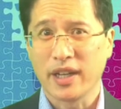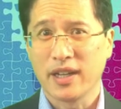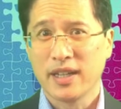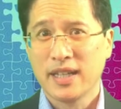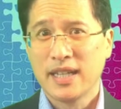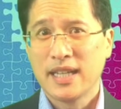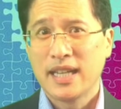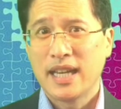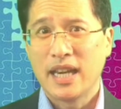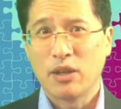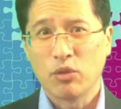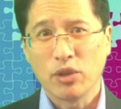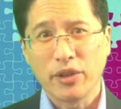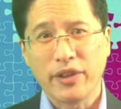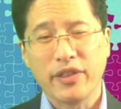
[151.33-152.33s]
and
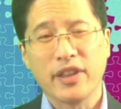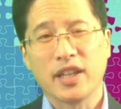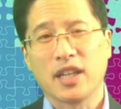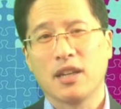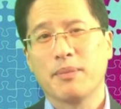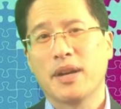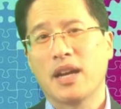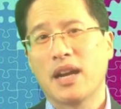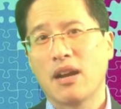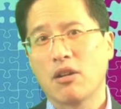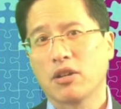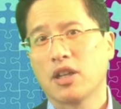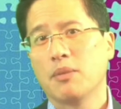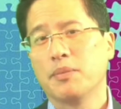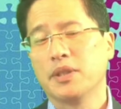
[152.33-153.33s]
really thinking about how
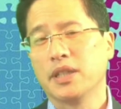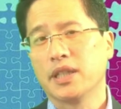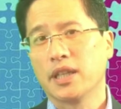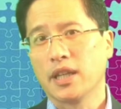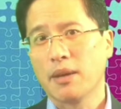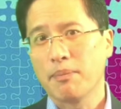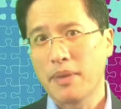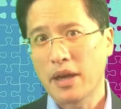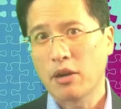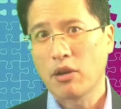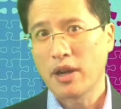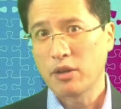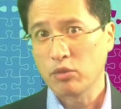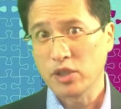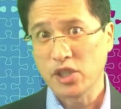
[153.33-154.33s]
a company can get better
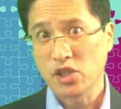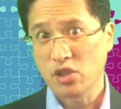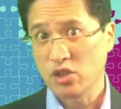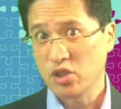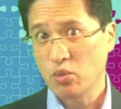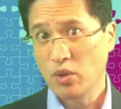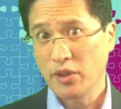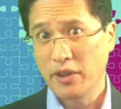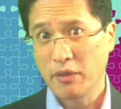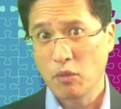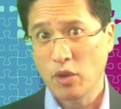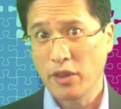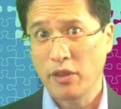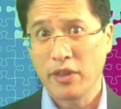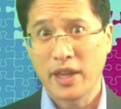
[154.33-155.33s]
at research,
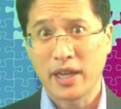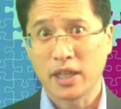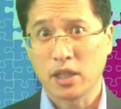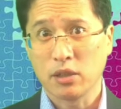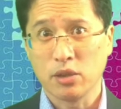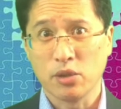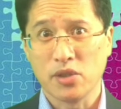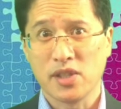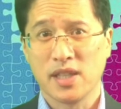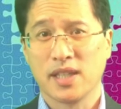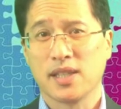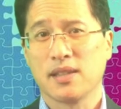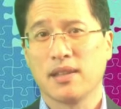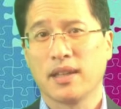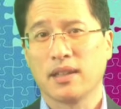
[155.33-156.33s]
whether that includes
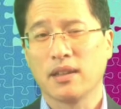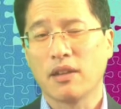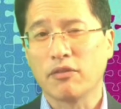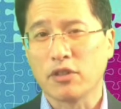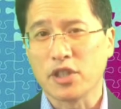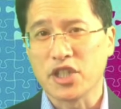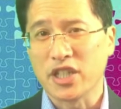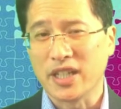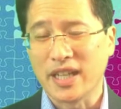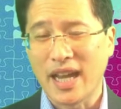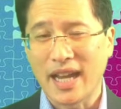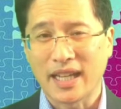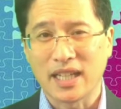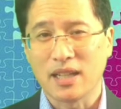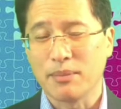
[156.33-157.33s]
things like leveraging
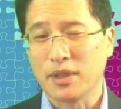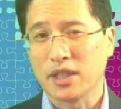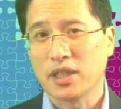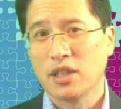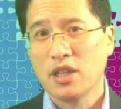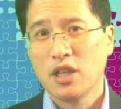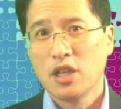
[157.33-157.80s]
academic